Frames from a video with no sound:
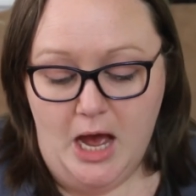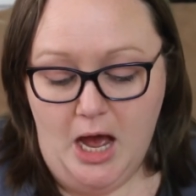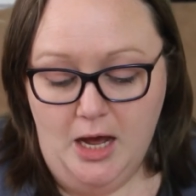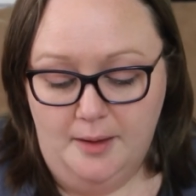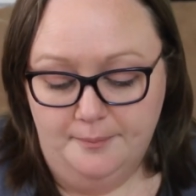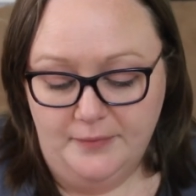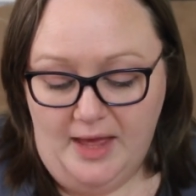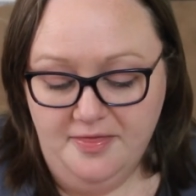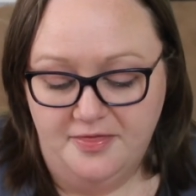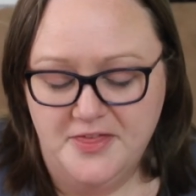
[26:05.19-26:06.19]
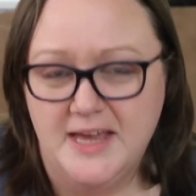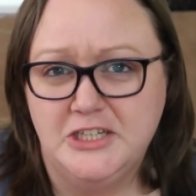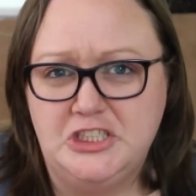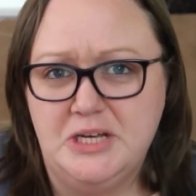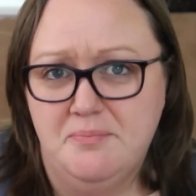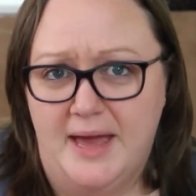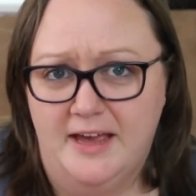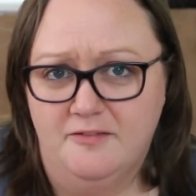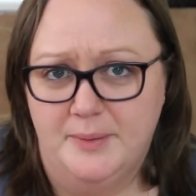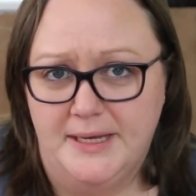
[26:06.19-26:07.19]
Um, I think she may
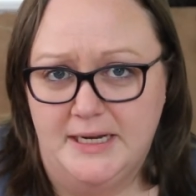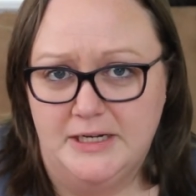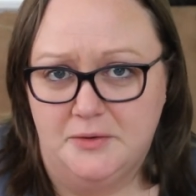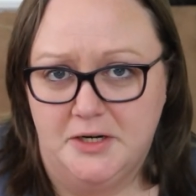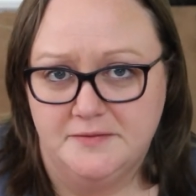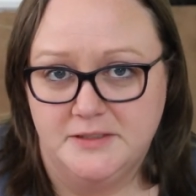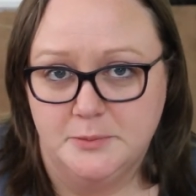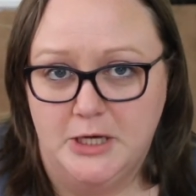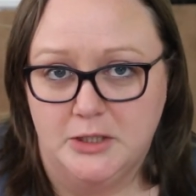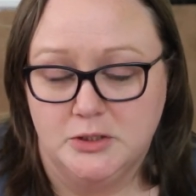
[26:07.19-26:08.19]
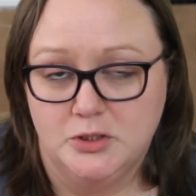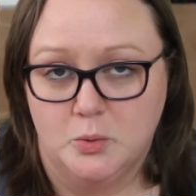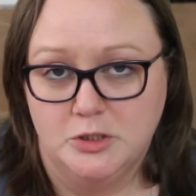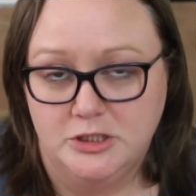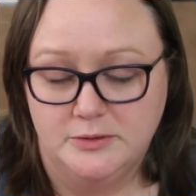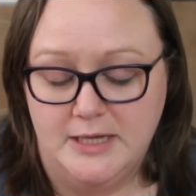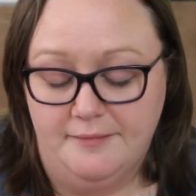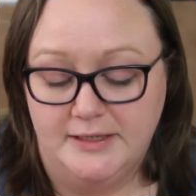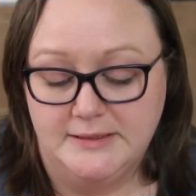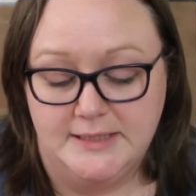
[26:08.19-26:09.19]
have been getting rid of some colors or she was
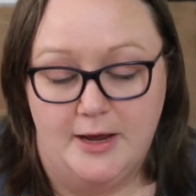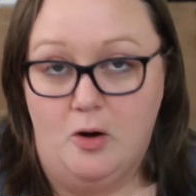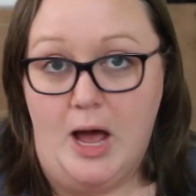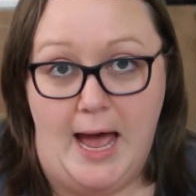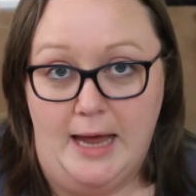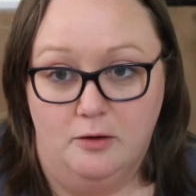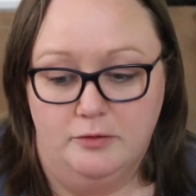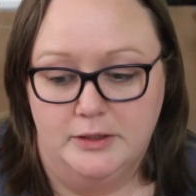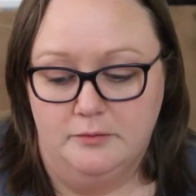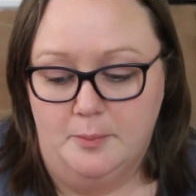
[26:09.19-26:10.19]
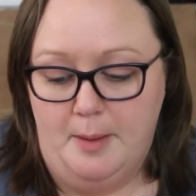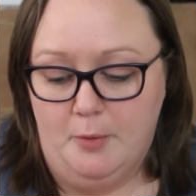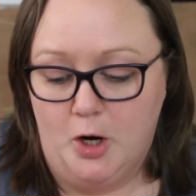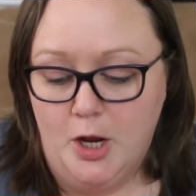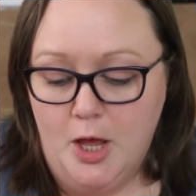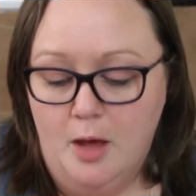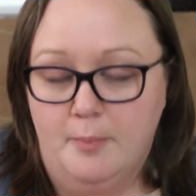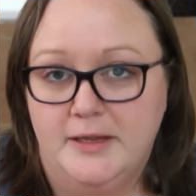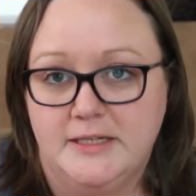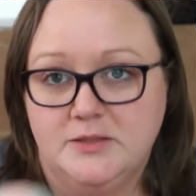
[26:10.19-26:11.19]
having a sale. I don't really remember.
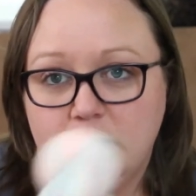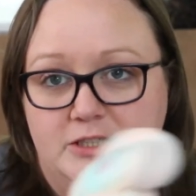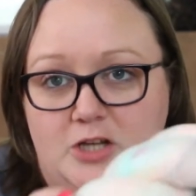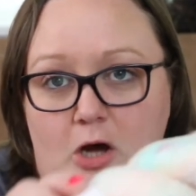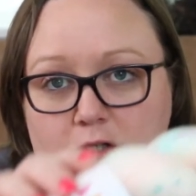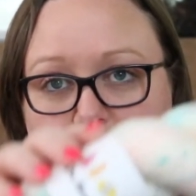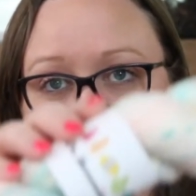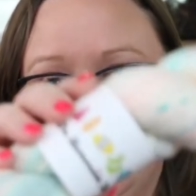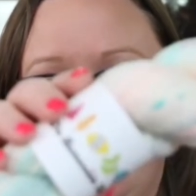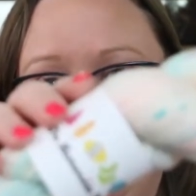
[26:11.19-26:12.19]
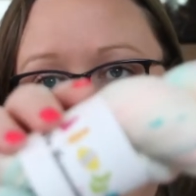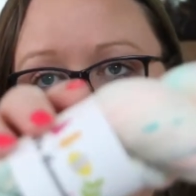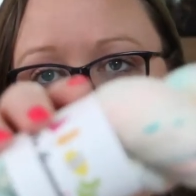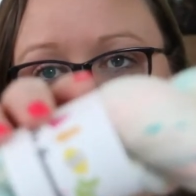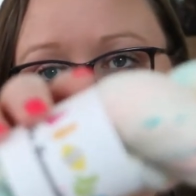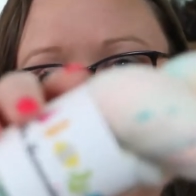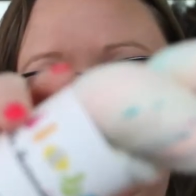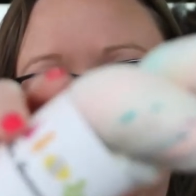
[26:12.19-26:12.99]
But this one is called Shrimp Boat.